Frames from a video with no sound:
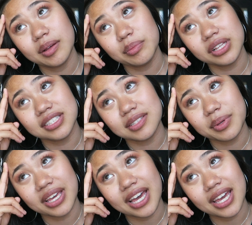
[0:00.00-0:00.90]
place to
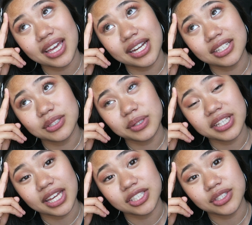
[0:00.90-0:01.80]
be at and I
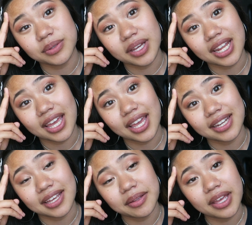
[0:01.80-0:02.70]
totally get you and I
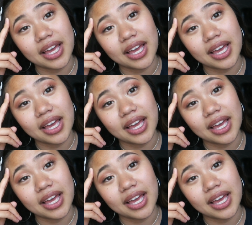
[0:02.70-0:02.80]
hate it.